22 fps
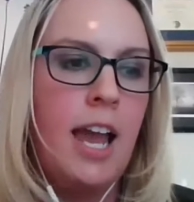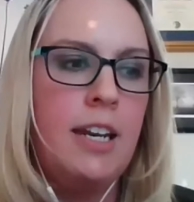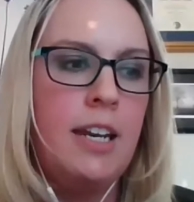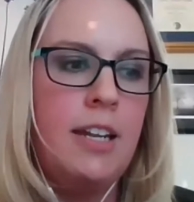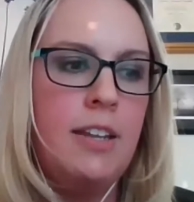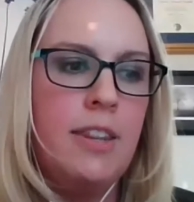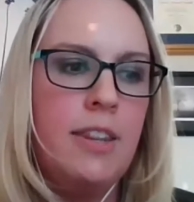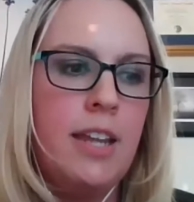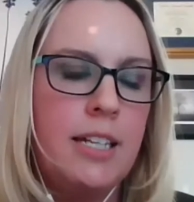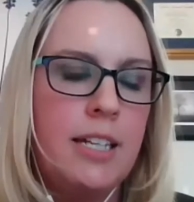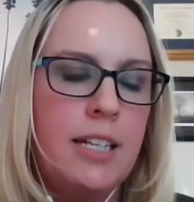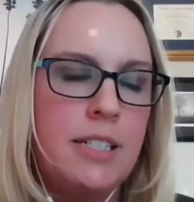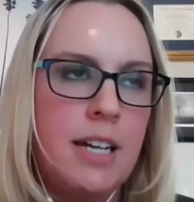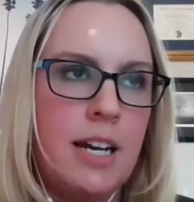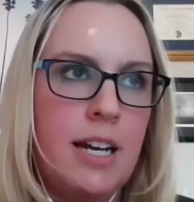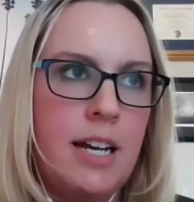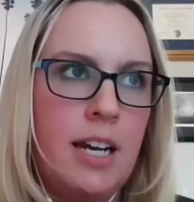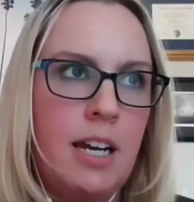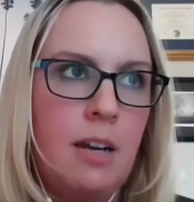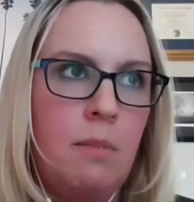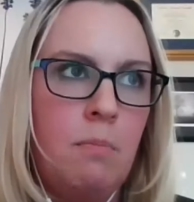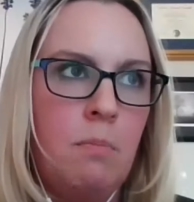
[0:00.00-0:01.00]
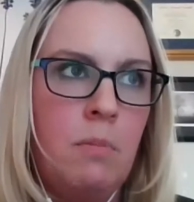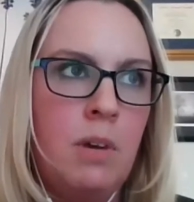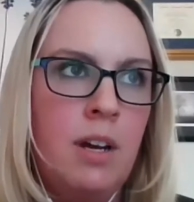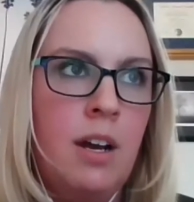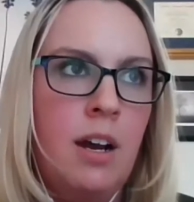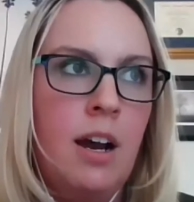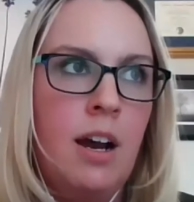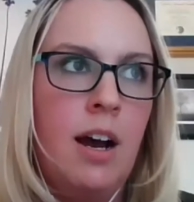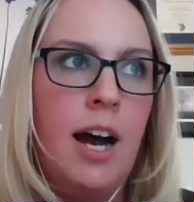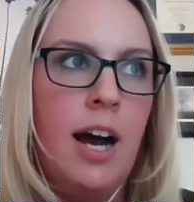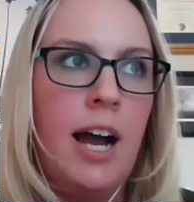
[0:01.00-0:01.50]
And in that time,
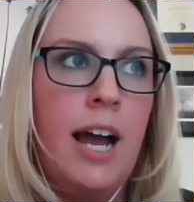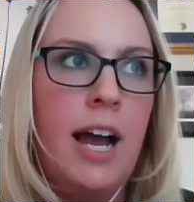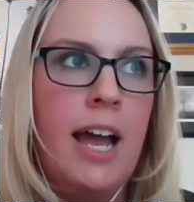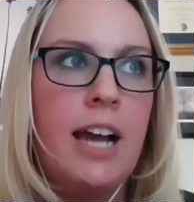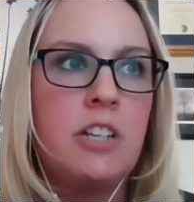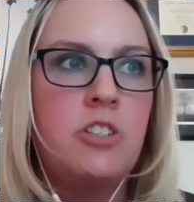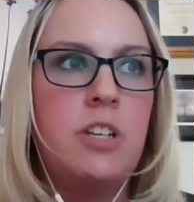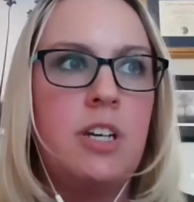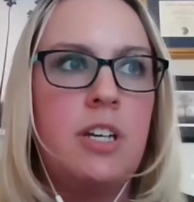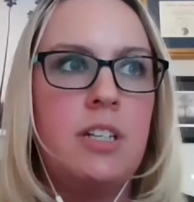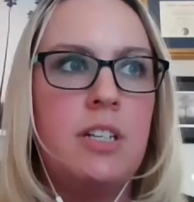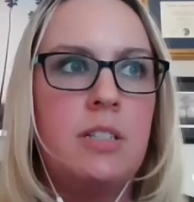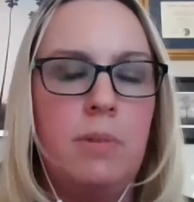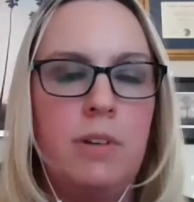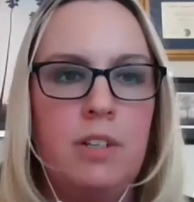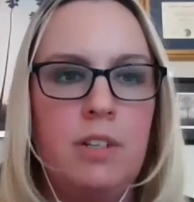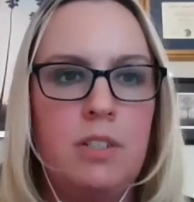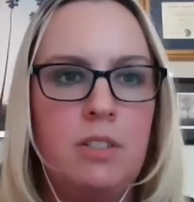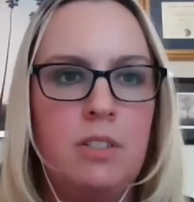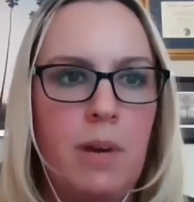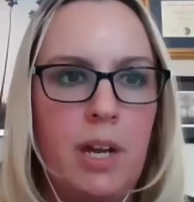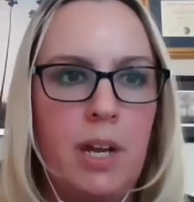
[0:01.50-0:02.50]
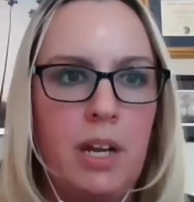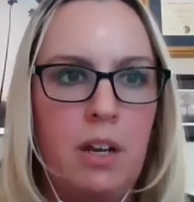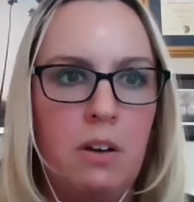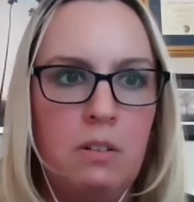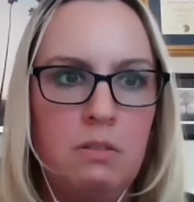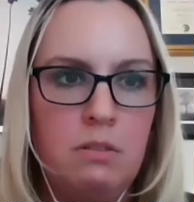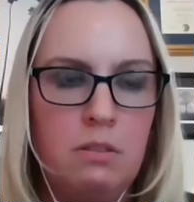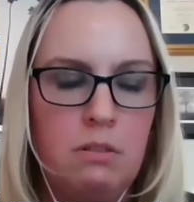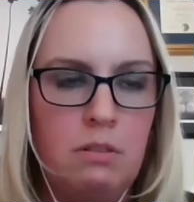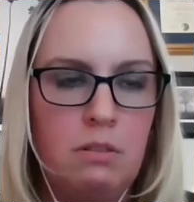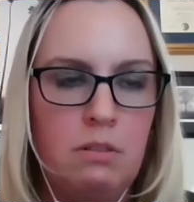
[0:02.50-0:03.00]
I actually experienced my
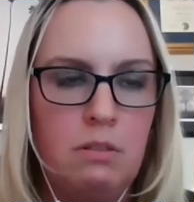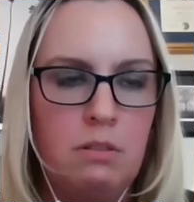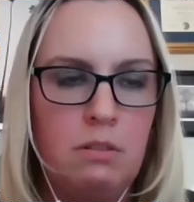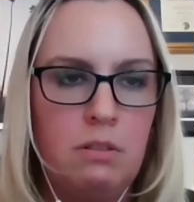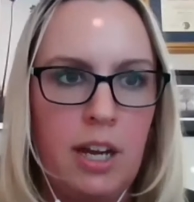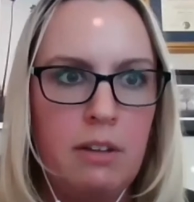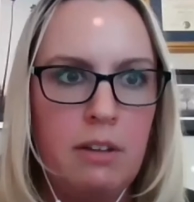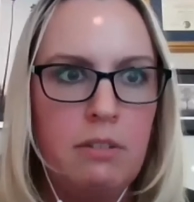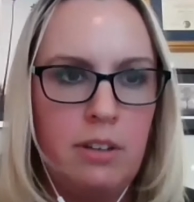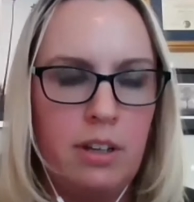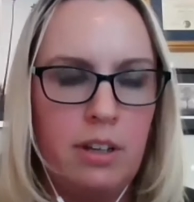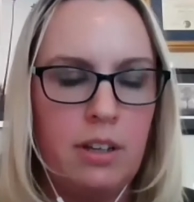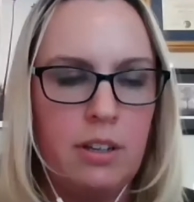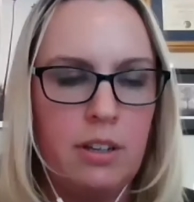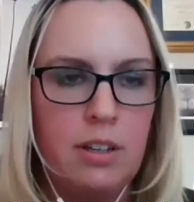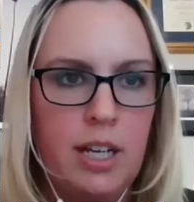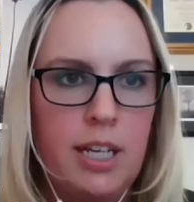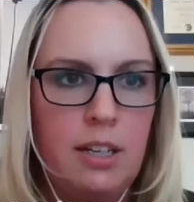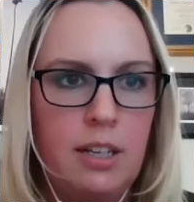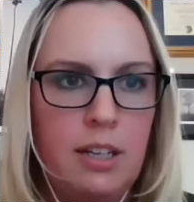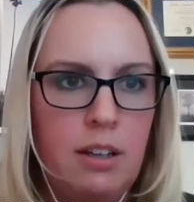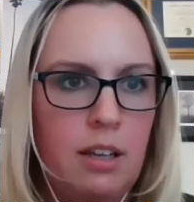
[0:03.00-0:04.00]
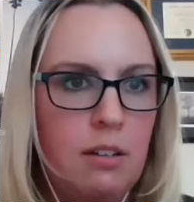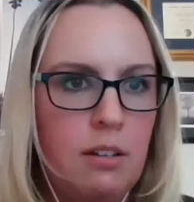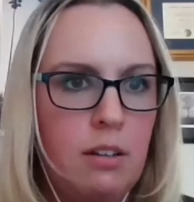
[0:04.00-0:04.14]
own health decline.